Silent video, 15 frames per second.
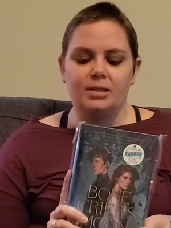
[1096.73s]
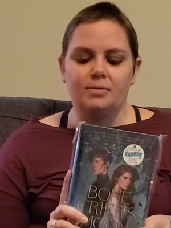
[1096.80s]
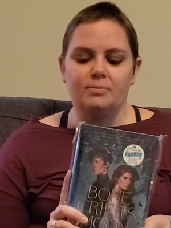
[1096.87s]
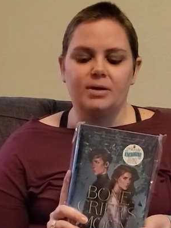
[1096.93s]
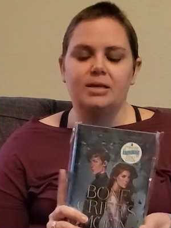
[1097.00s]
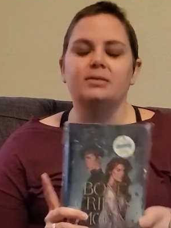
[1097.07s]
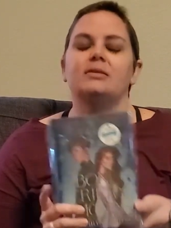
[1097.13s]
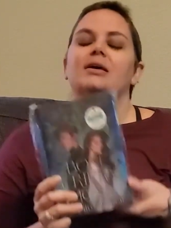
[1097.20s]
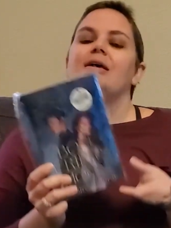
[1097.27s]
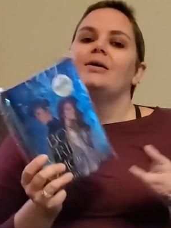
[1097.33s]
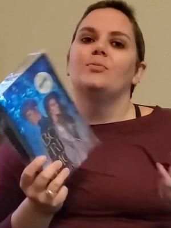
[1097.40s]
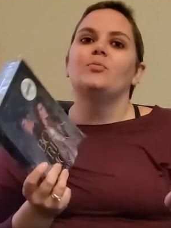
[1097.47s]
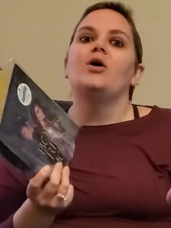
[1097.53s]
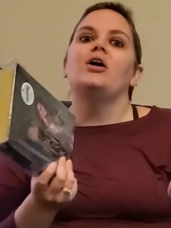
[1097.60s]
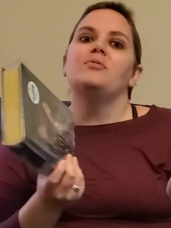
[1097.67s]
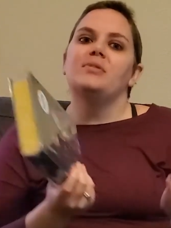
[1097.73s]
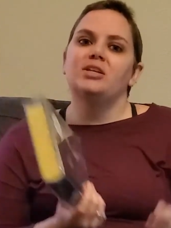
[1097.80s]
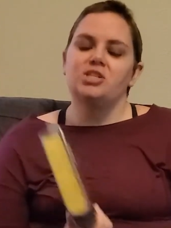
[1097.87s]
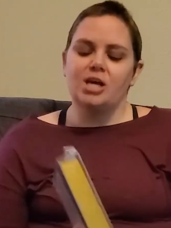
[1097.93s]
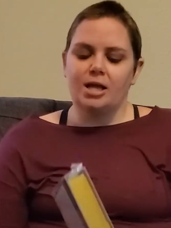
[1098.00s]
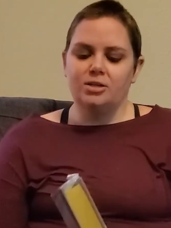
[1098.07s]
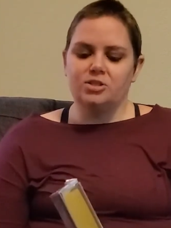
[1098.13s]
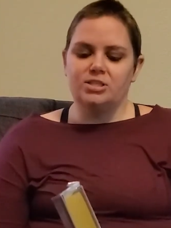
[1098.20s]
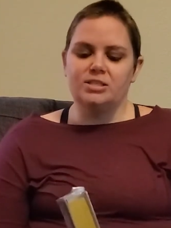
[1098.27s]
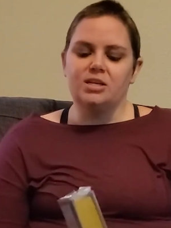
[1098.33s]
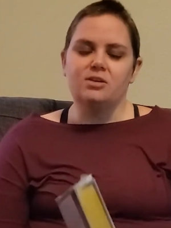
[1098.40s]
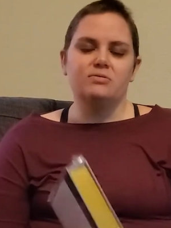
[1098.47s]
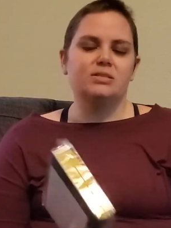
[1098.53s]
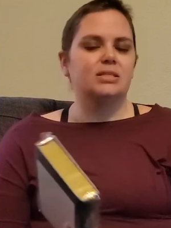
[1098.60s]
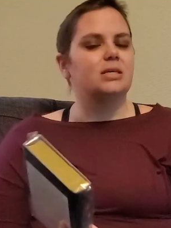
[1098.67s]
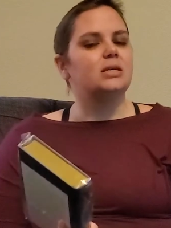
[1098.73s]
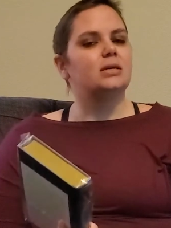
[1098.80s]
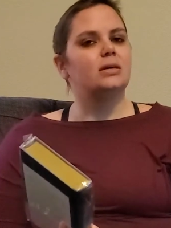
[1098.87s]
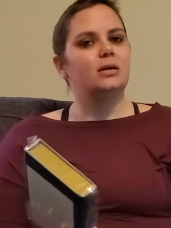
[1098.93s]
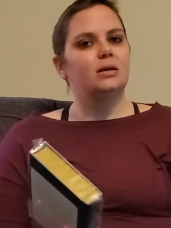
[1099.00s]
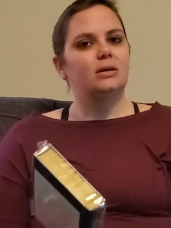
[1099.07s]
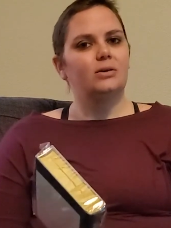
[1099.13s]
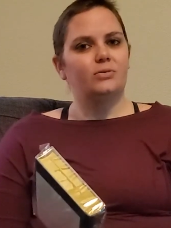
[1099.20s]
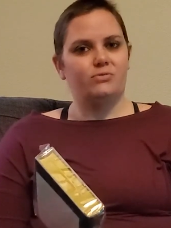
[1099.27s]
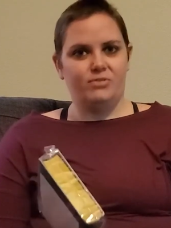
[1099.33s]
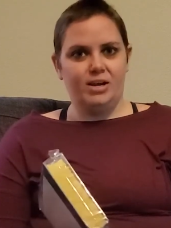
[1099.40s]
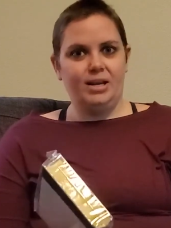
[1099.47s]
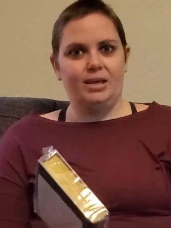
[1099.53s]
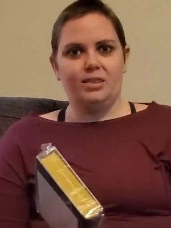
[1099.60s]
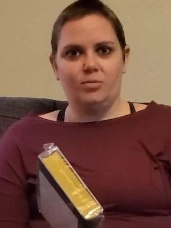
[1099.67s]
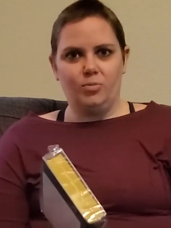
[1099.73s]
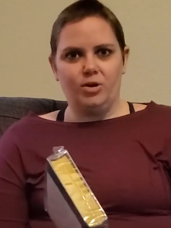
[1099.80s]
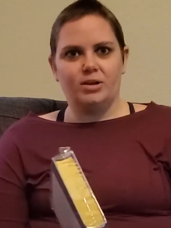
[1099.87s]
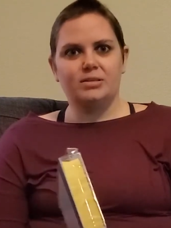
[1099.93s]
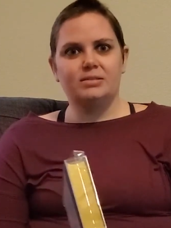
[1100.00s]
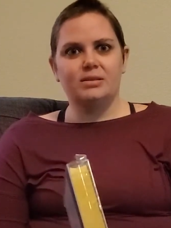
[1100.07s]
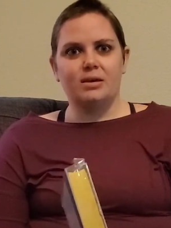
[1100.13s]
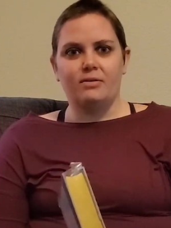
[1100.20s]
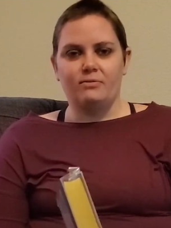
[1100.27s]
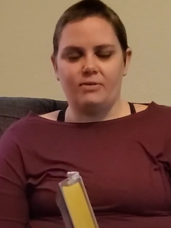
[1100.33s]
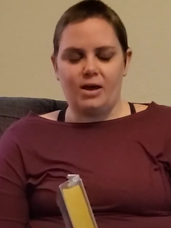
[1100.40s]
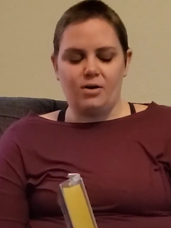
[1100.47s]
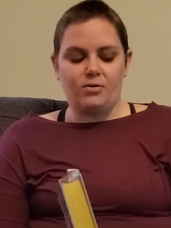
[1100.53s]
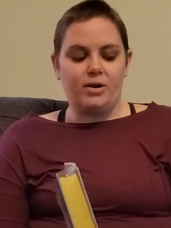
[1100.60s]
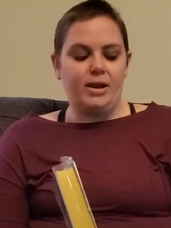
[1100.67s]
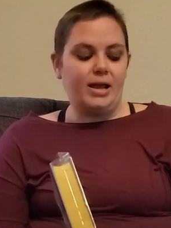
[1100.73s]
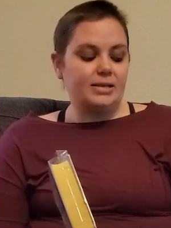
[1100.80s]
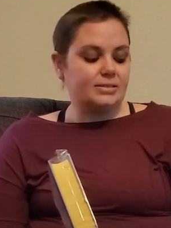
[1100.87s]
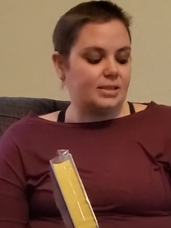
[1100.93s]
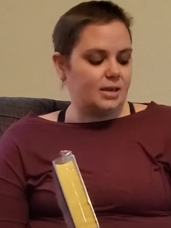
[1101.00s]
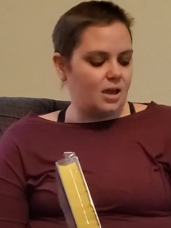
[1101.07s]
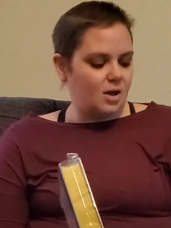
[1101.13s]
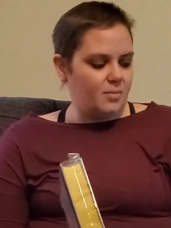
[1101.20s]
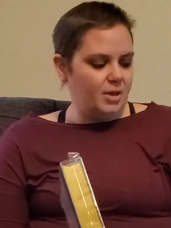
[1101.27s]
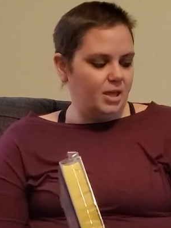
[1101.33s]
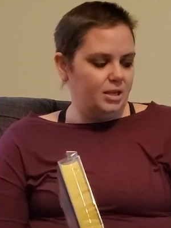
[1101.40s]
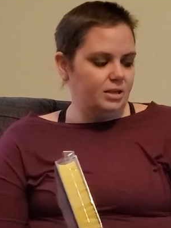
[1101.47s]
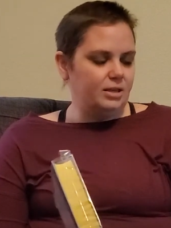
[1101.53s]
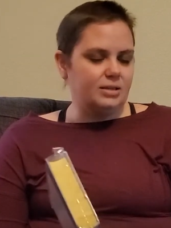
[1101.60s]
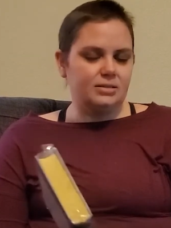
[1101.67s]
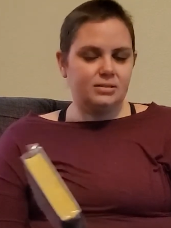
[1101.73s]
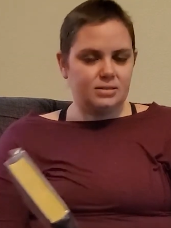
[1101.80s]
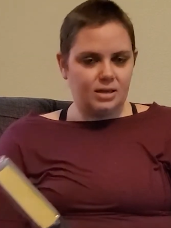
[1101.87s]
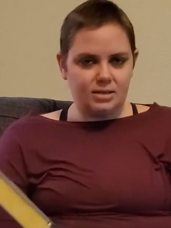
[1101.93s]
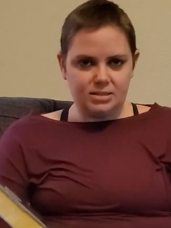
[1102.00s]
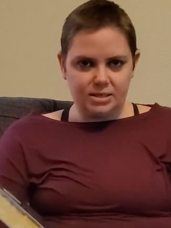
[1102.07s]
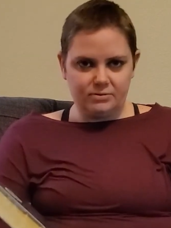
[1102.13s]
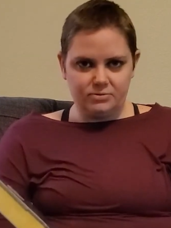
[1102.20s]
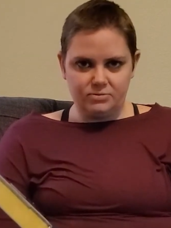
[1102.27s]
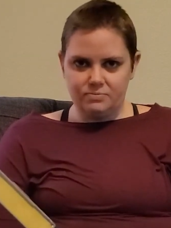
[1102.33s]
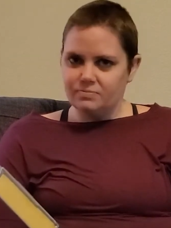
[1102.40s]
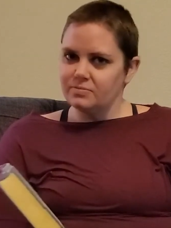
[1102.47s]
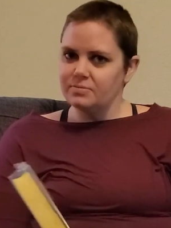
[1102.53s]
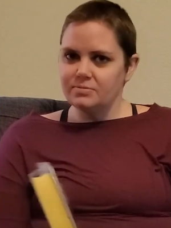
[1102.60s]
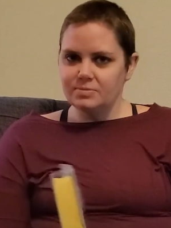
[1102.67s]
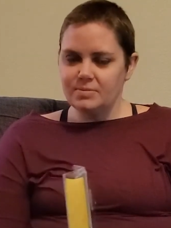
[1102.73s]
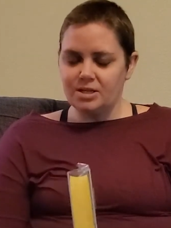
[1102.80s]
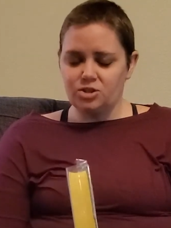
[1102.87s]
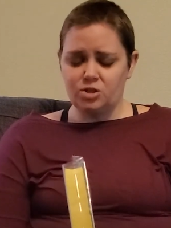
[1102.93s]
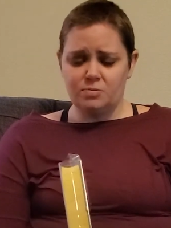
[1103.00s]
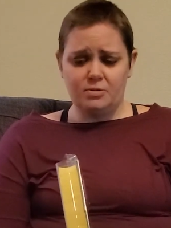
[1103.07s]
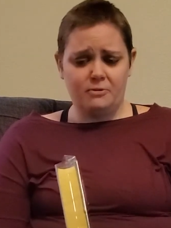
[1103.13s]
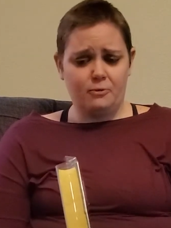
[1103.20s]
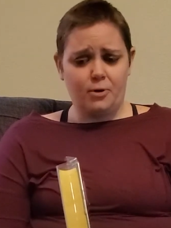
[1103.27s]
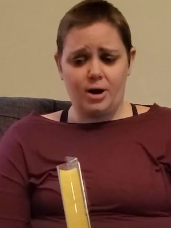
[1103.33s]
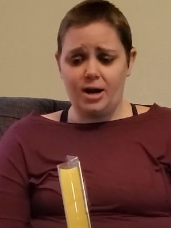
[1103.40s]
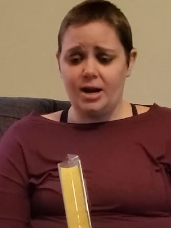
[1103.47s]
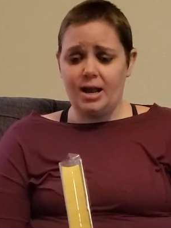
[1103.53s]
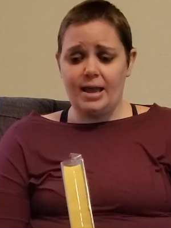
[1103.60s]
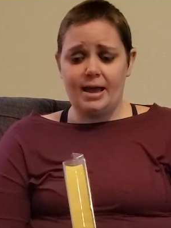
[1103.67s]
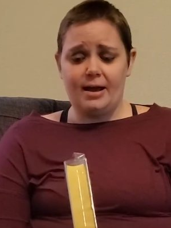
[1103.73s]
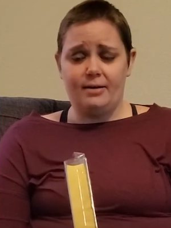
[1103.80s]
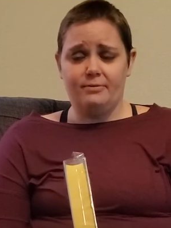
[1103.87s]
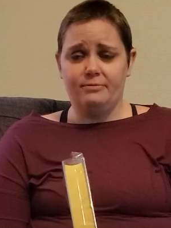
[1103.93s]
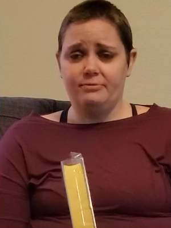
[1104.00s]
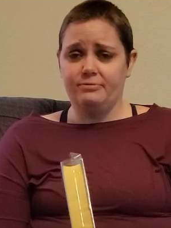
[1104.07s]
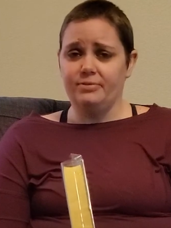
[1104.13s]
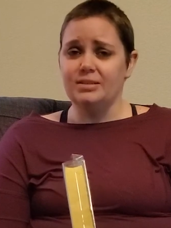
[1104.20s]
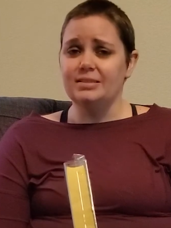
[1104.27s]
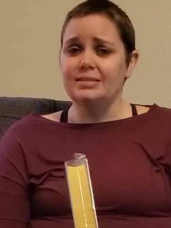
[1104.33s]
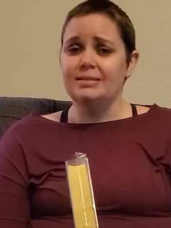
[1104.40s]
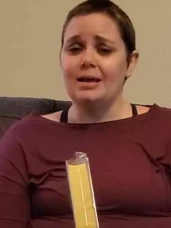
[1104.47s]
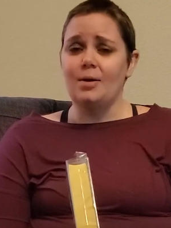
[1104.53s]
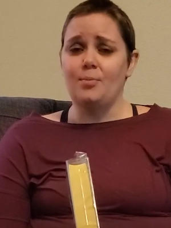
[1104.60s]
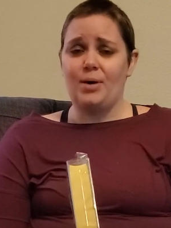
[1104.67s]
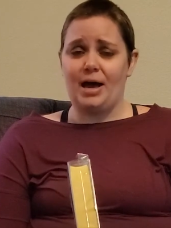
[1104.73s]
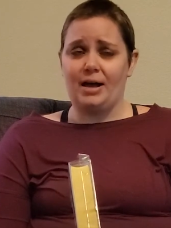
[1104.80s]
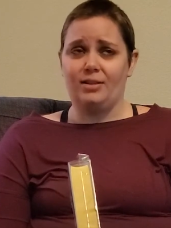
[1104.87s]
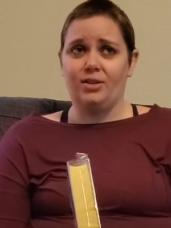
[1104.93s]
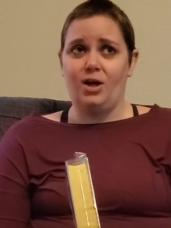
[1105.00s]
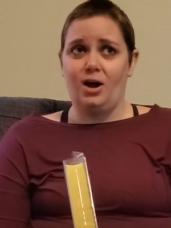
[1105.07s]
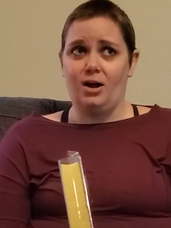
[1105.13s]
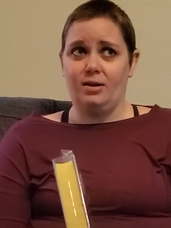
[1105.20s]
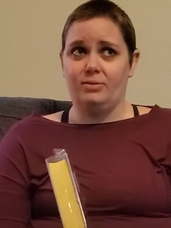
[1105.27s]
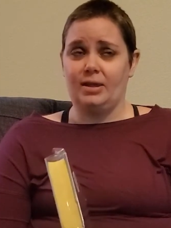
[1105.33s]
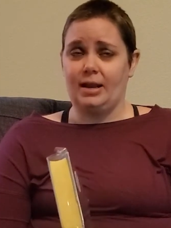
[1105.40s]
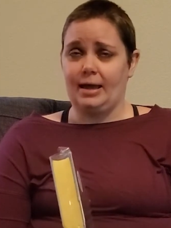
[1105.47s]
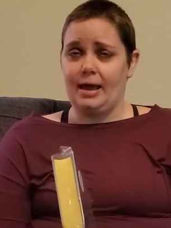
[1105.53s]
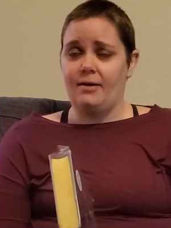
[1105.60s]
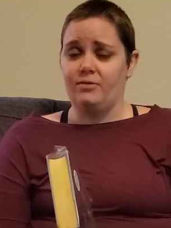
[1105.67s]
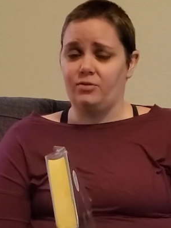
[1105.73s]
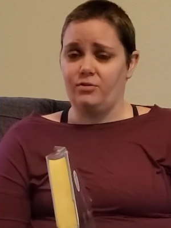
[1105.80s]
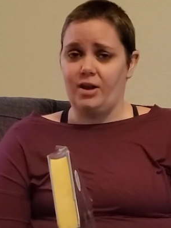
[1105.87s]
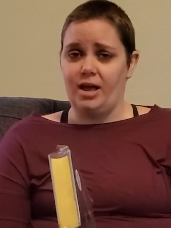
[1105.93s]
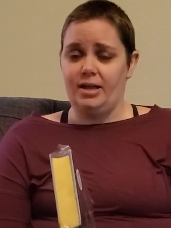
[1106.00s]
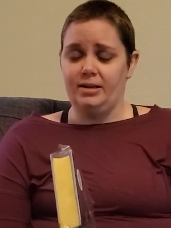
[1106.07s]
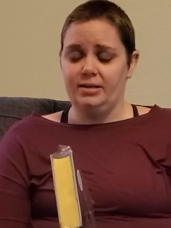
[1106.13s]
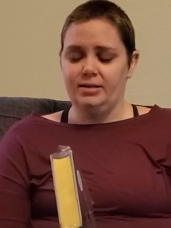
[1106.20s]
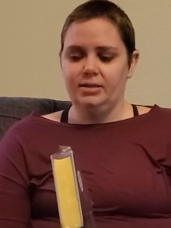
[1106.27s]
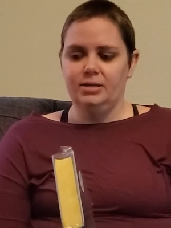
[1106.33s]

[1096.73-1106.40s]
make part of my challenge this year was like reading the books of Owlcrate as they come in, because as I've mentioned before, I have a backlog that I haven't read.